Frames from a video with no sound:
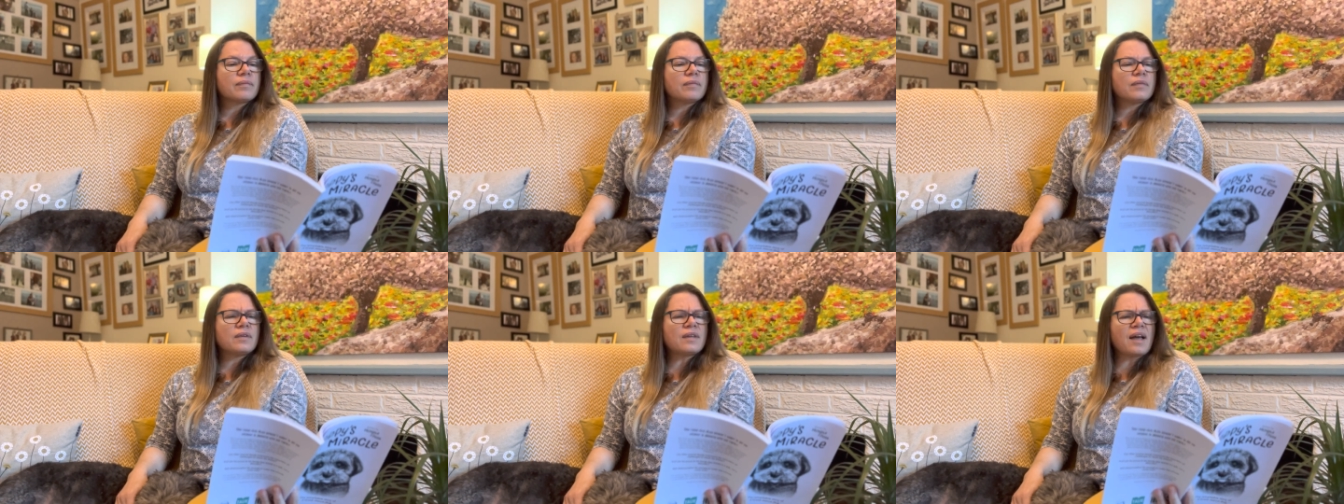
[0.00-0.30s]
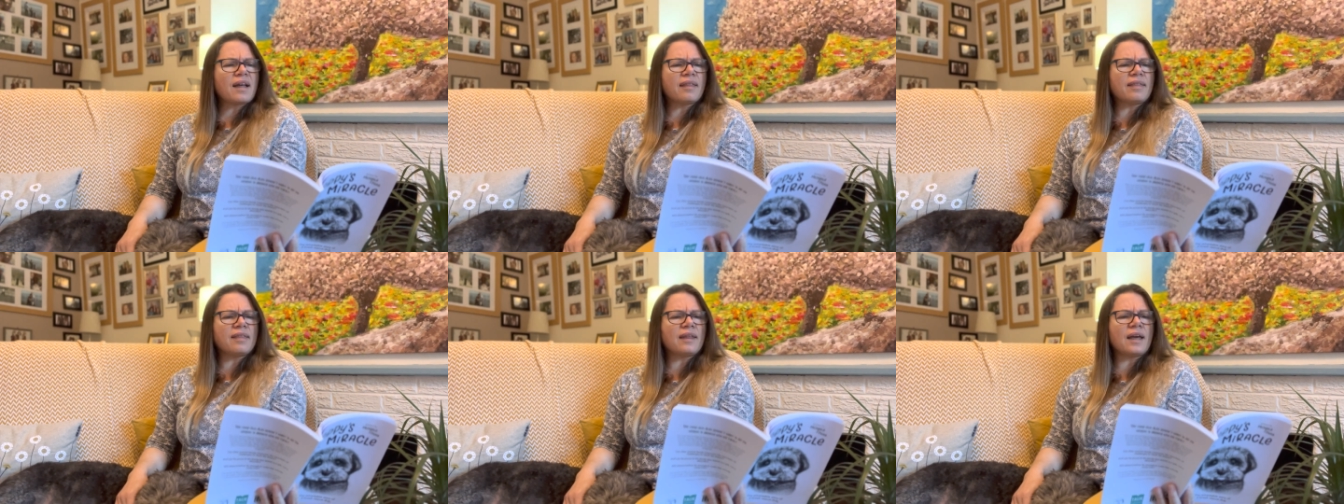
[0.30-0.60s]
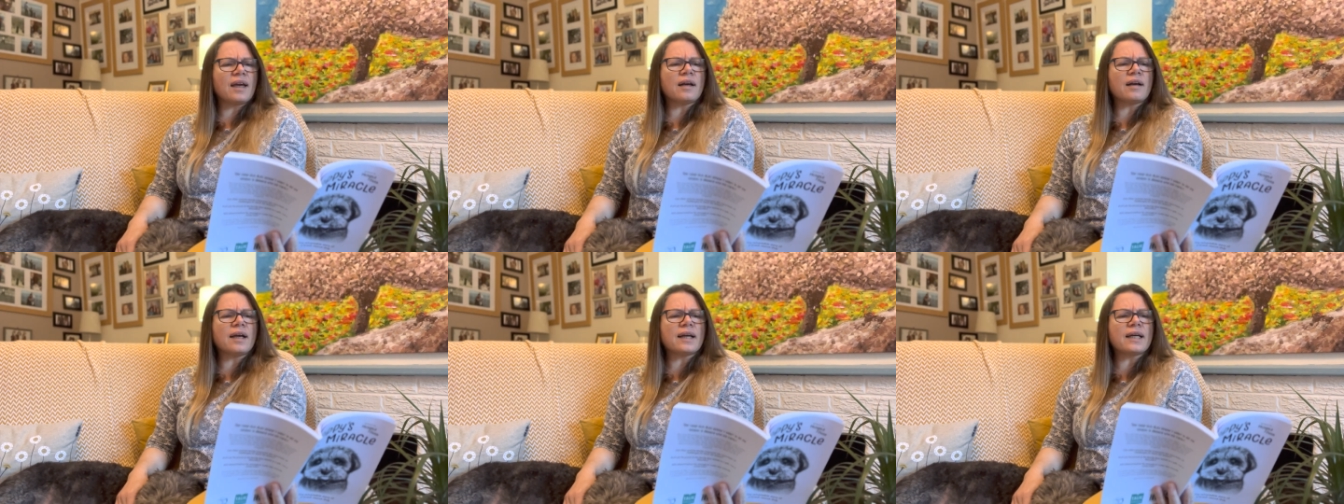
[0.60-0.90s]

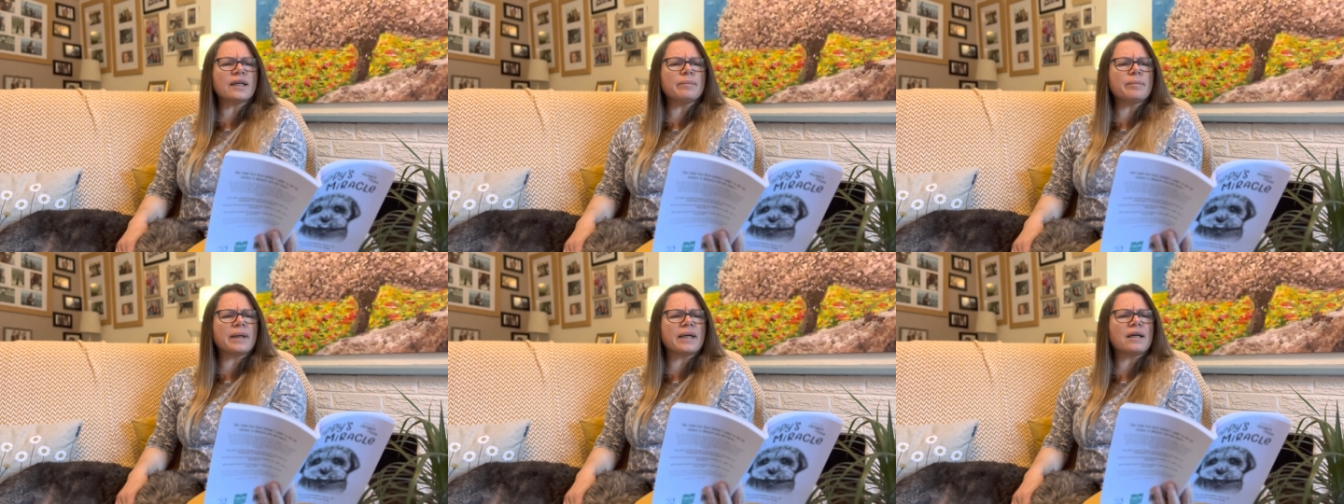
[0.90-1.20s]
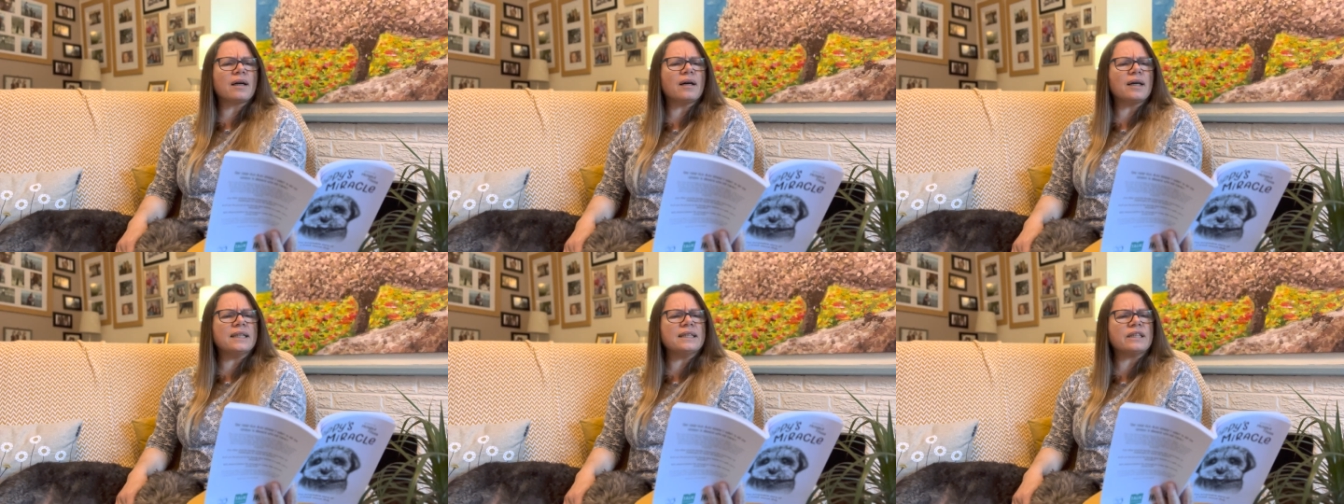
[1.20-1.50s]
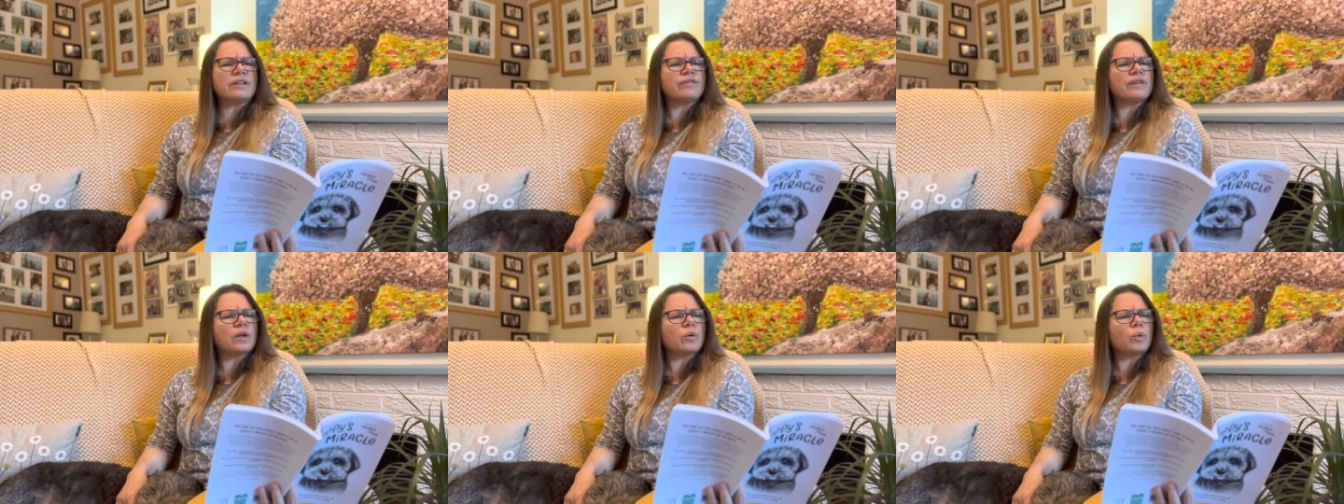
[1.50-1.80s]
Nothing. I can be kind
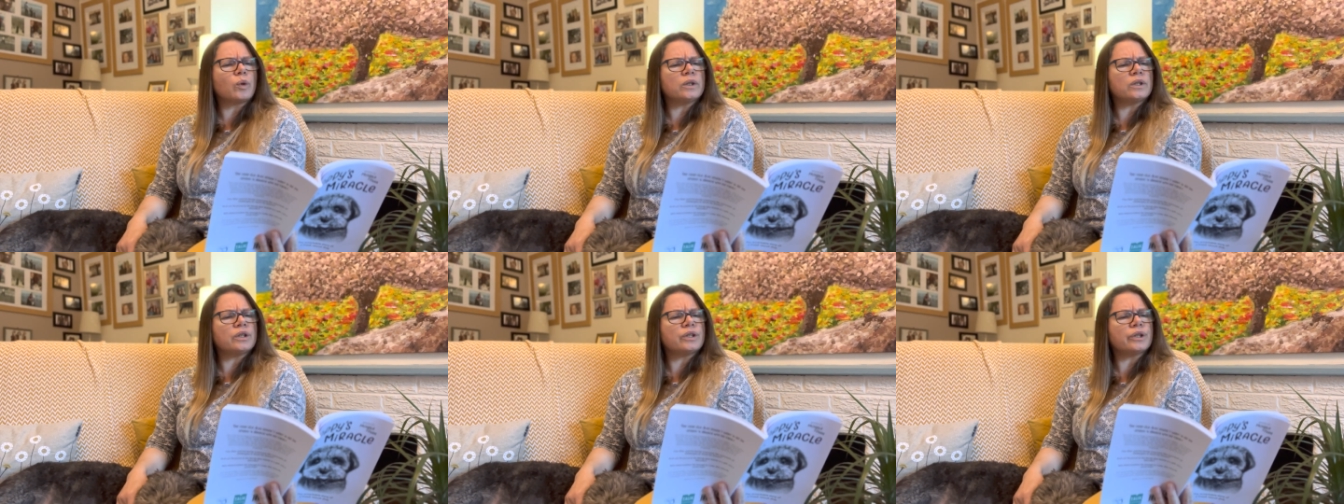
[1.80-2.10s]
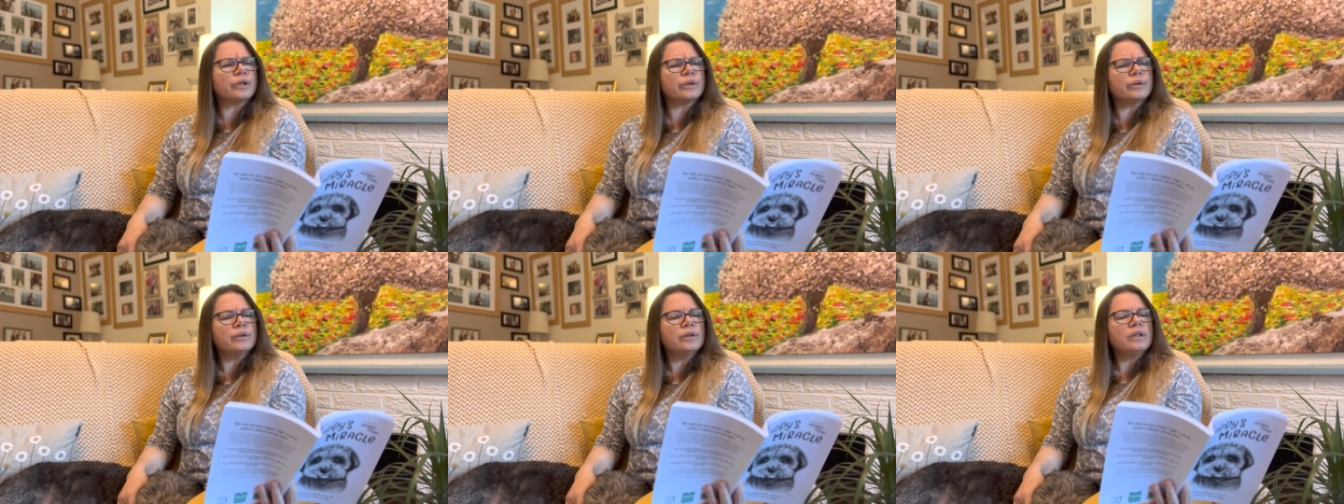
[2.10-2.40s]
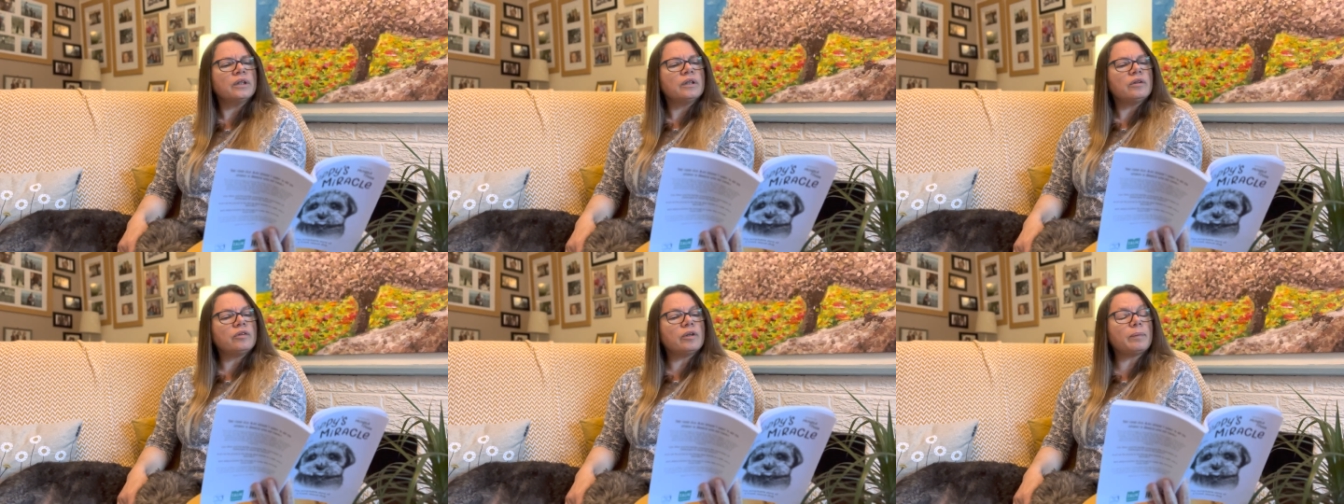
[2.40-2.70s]
if I want to,
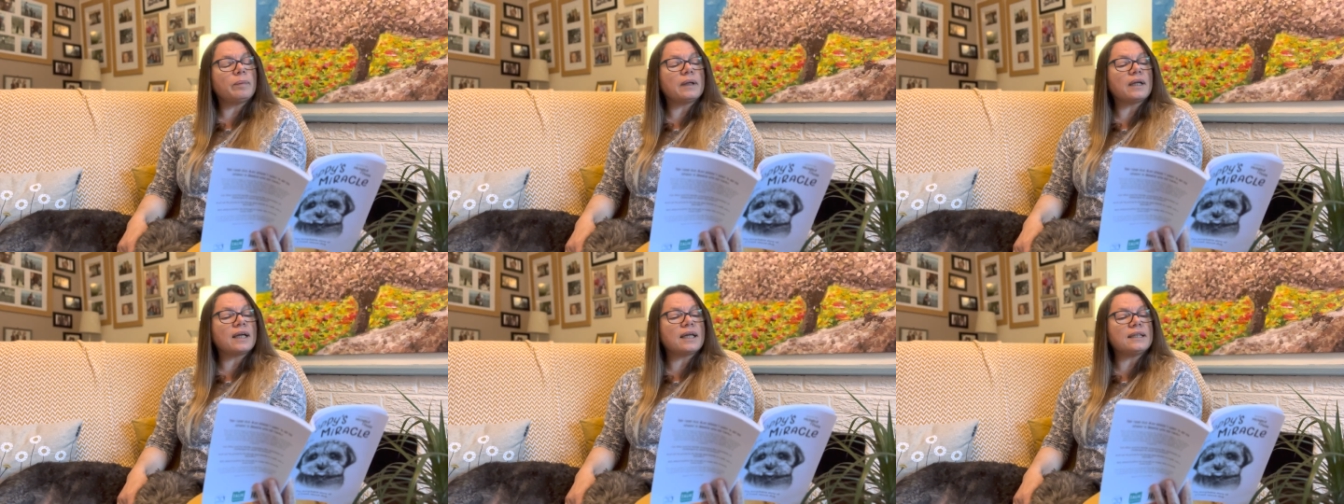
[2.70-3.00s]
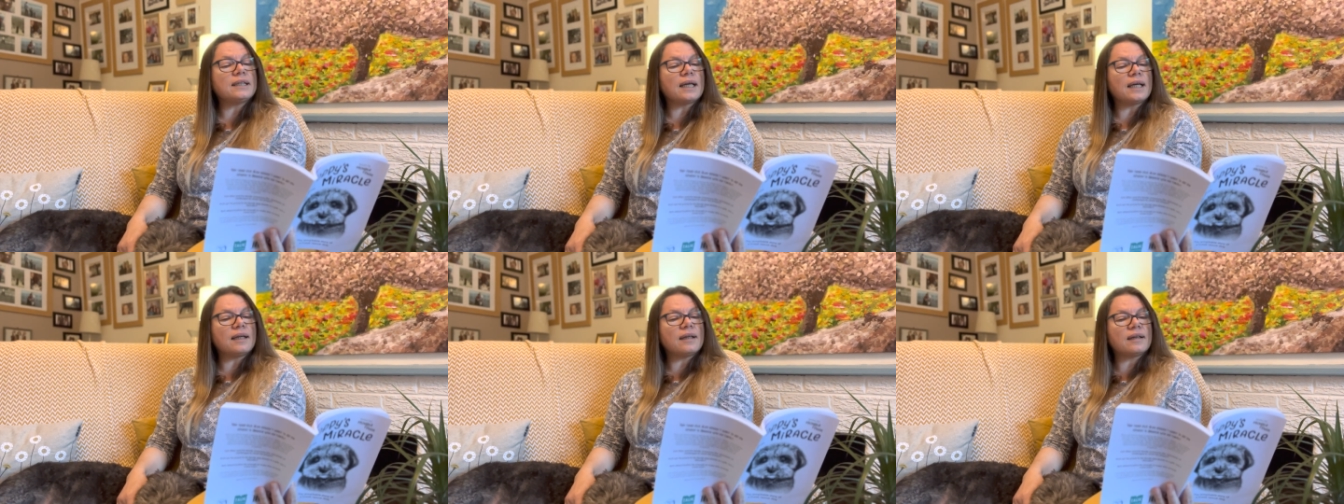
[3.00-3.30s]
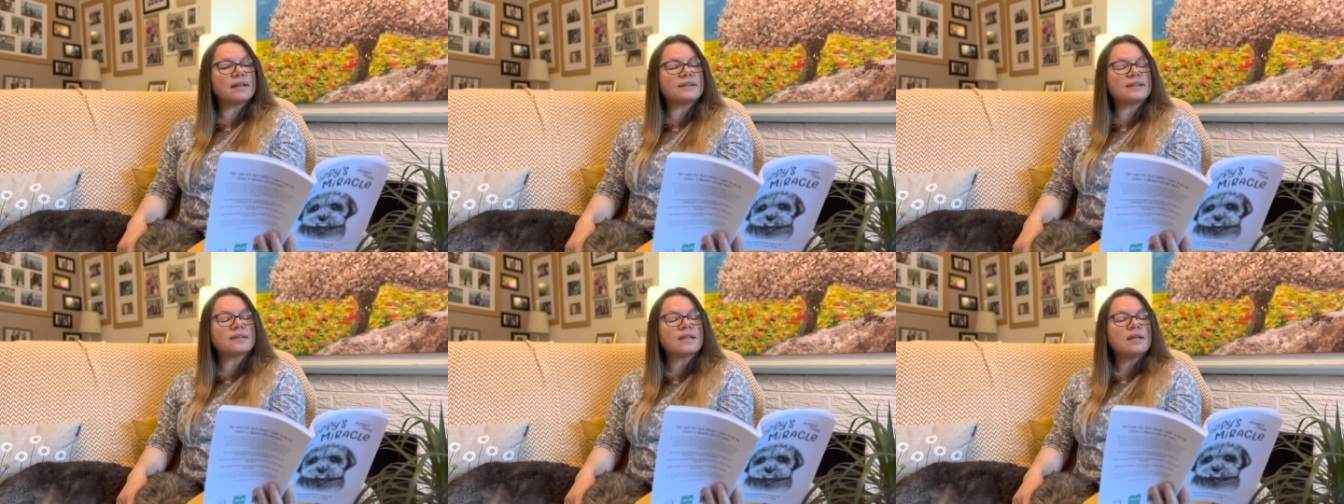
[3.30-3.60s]
replied
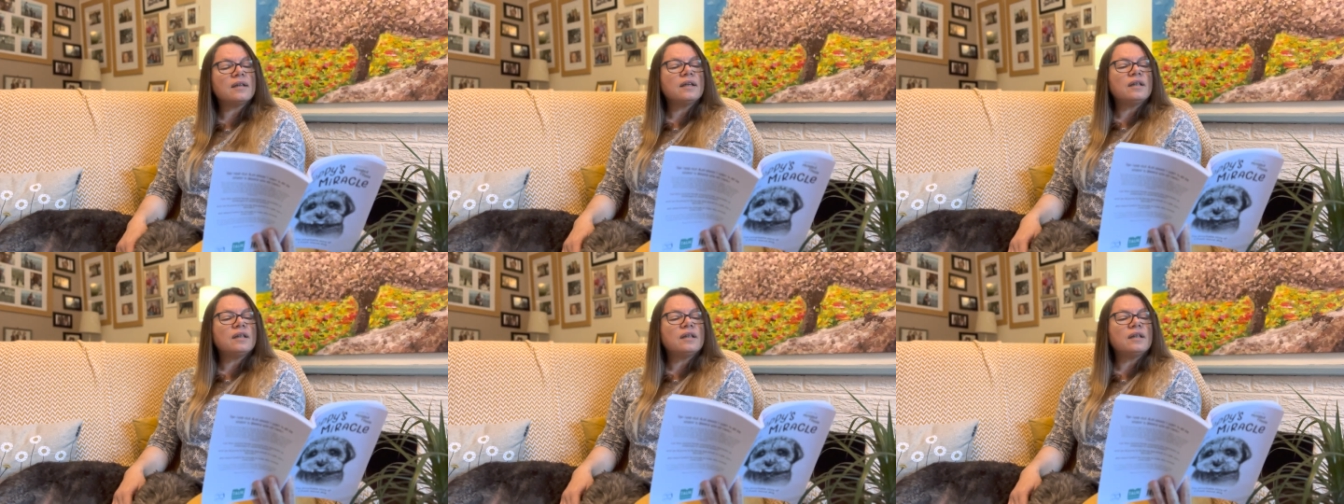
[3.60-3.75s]
Alex,